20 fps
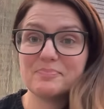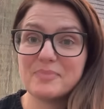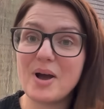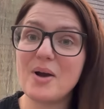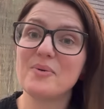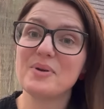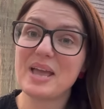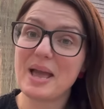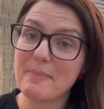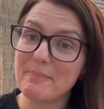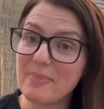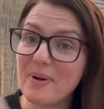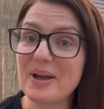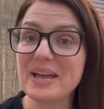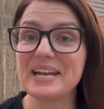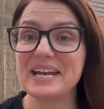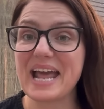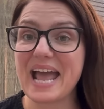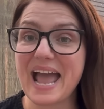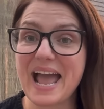oh yeah,
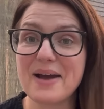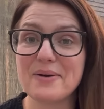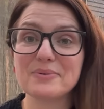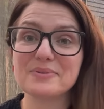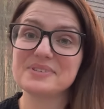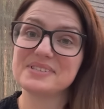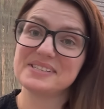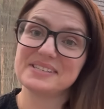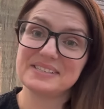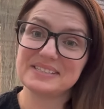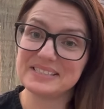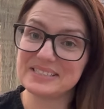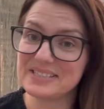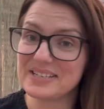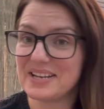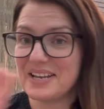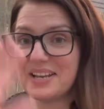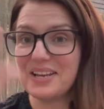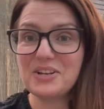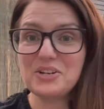buying a house and
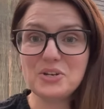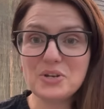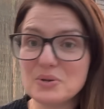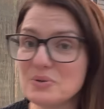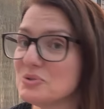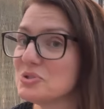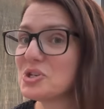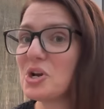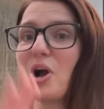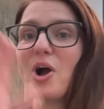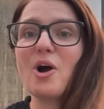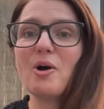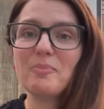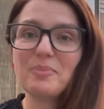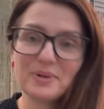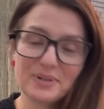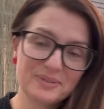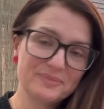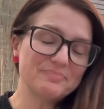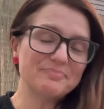new job
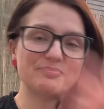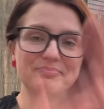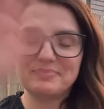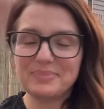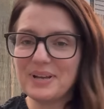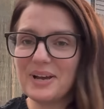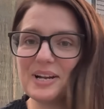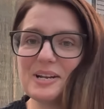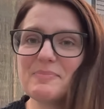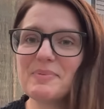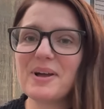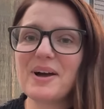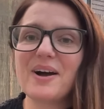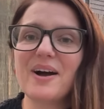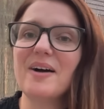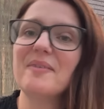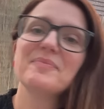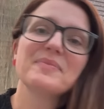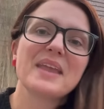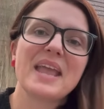and blah de
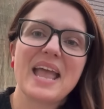blah.